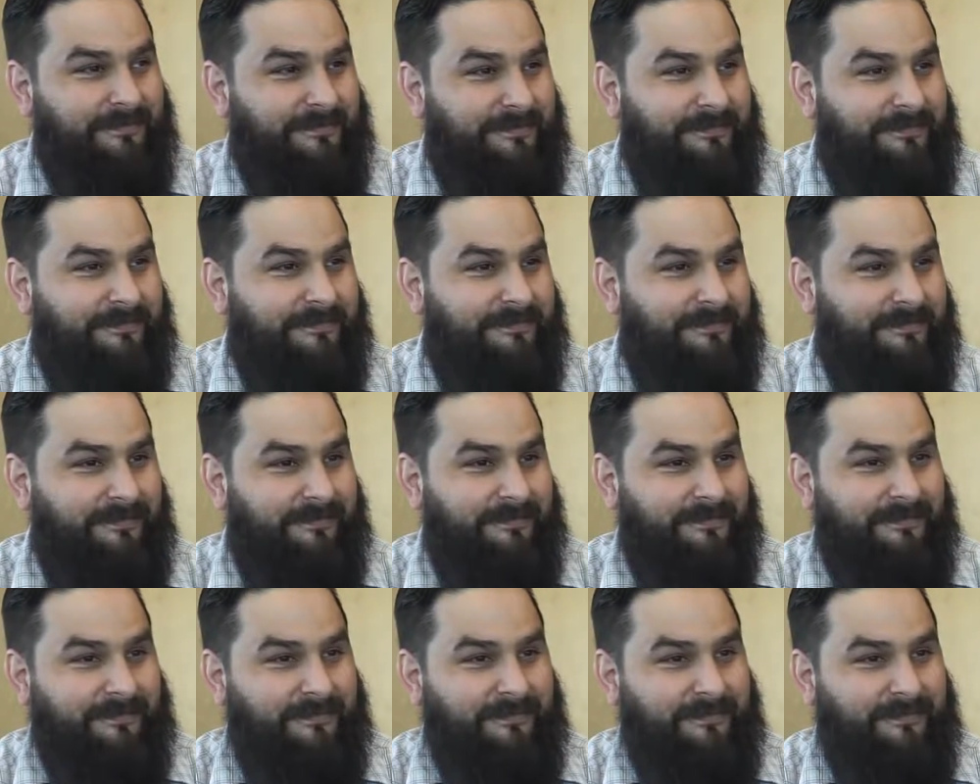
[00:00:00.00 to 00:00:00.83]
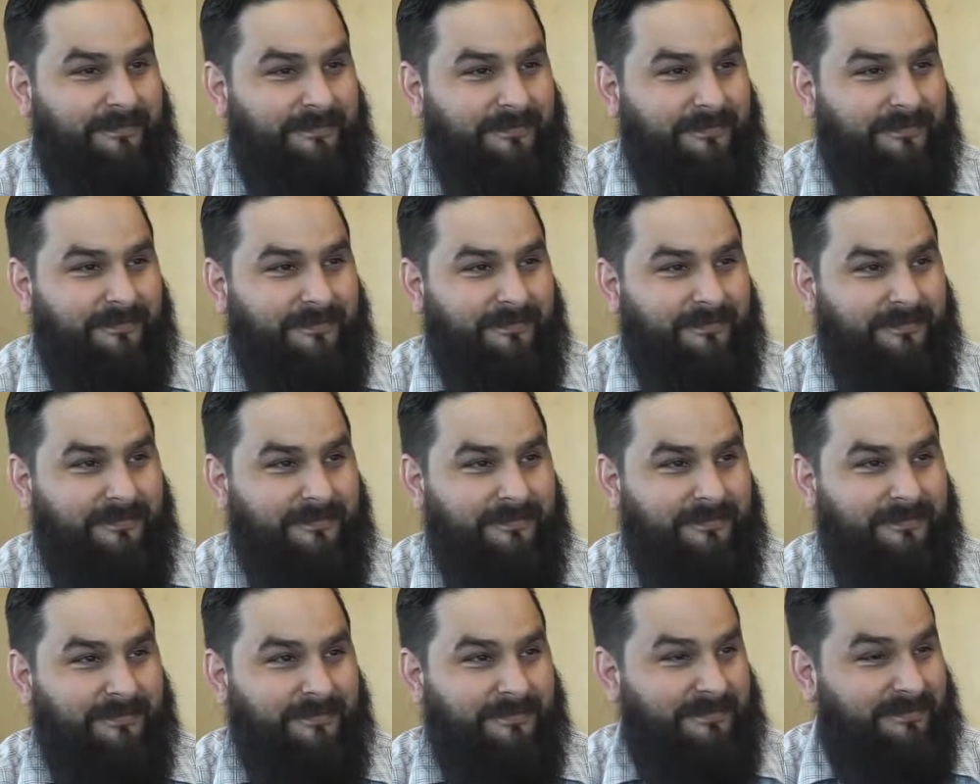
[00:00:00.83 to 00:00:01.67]

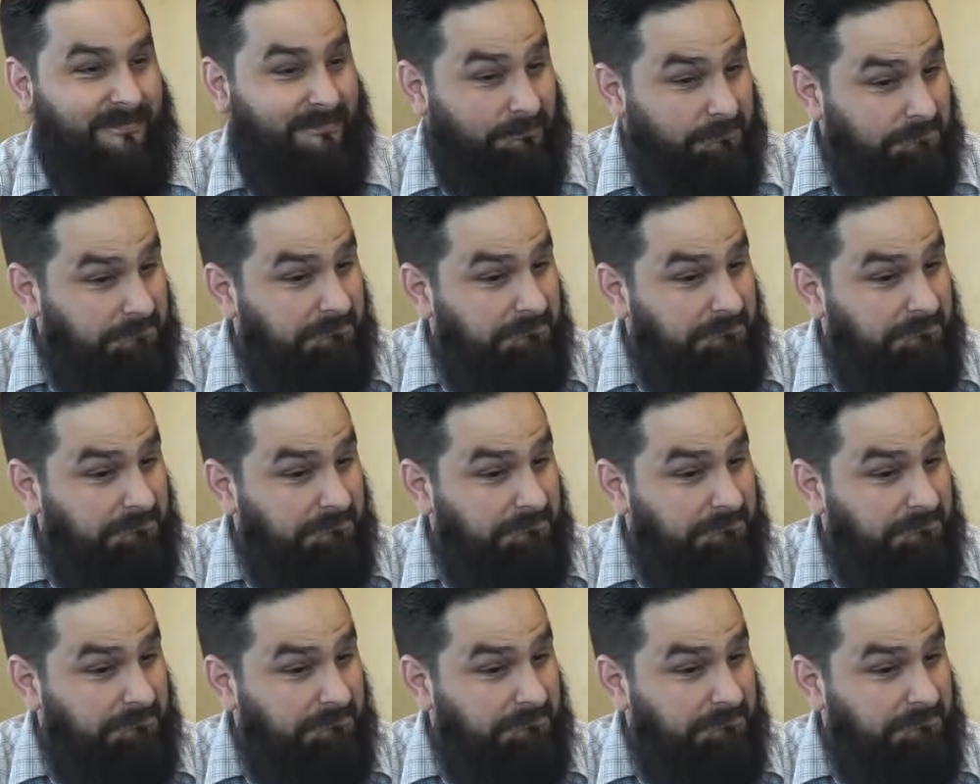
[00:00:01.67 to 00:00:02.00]
(silent)